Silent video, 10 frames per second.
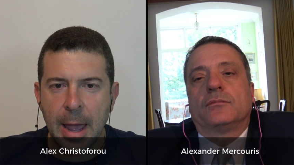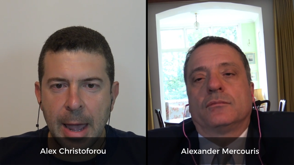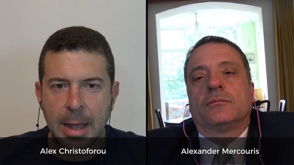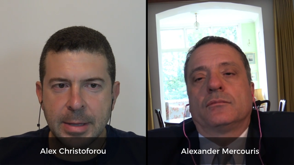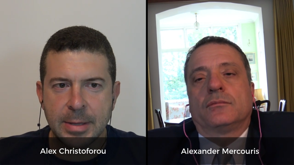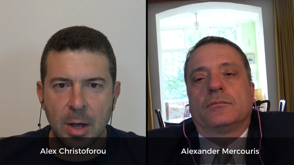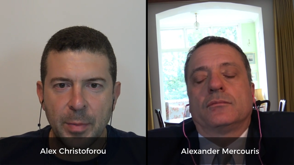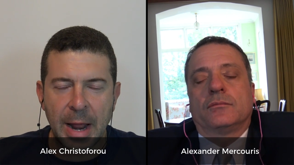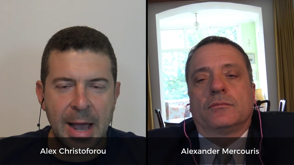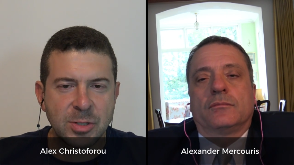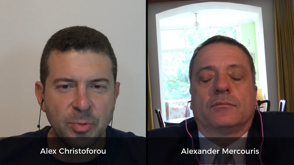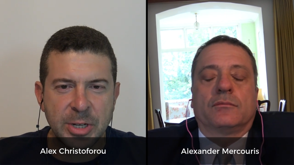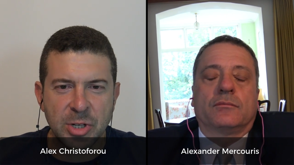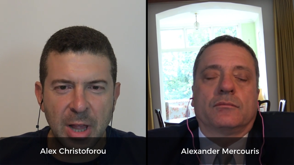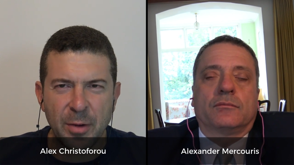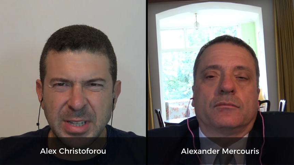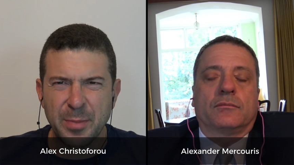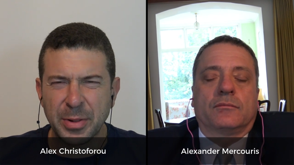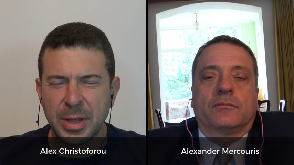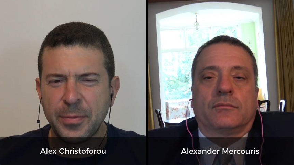Speaker 1: and it has reached levels,
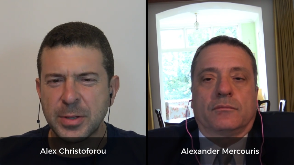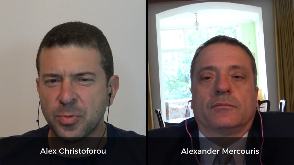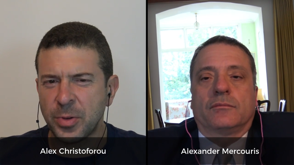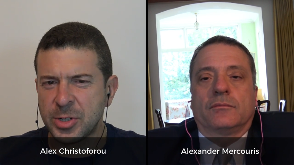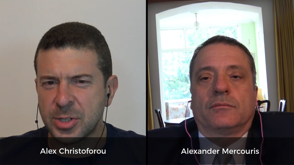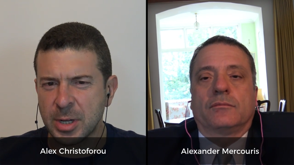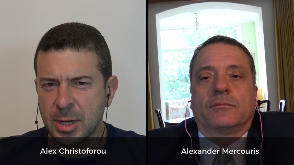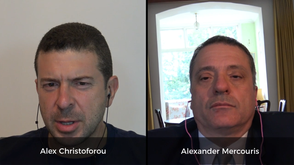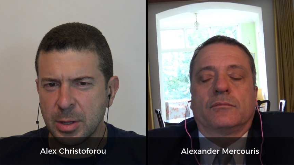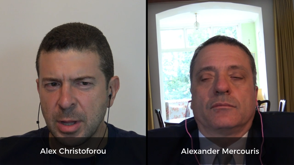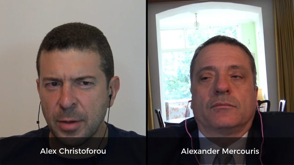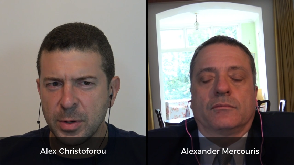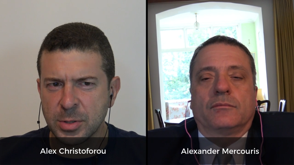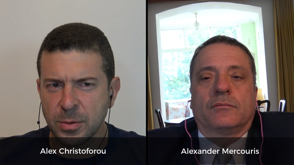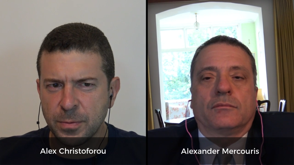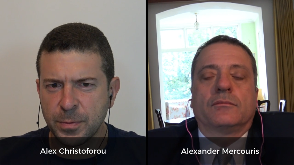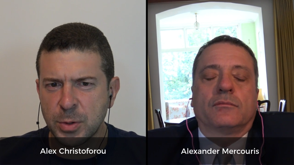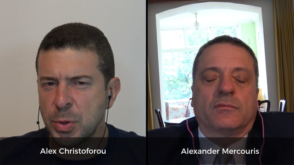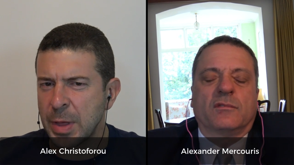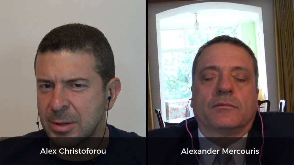I believe it's reached levels
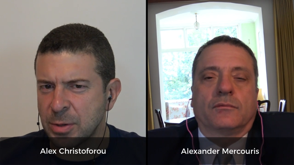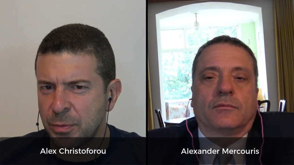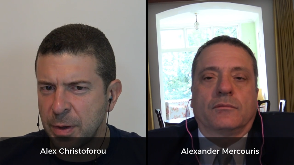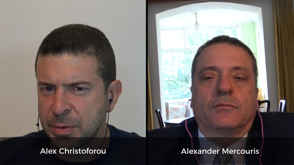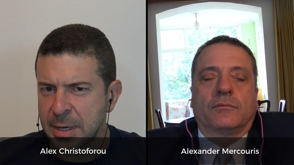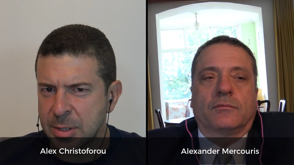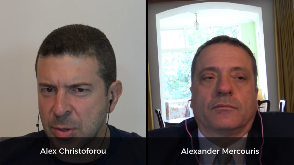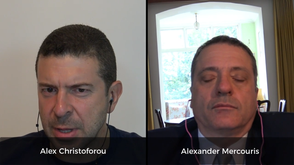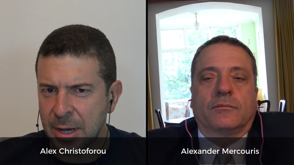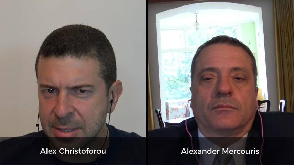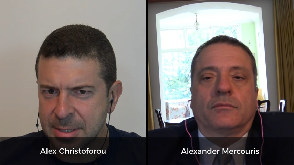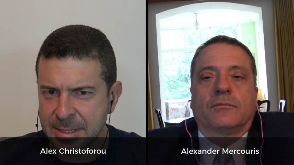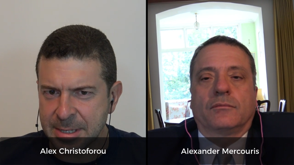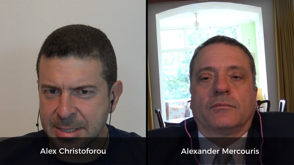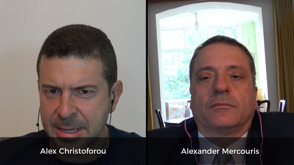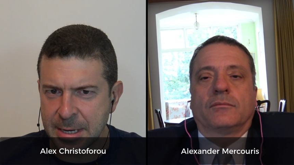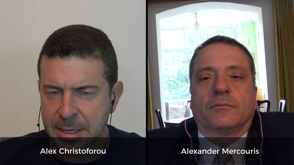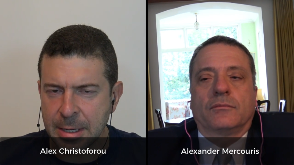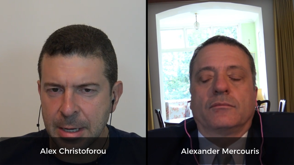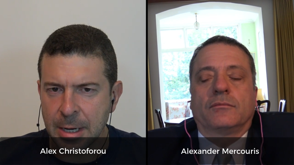of 2015, 2016,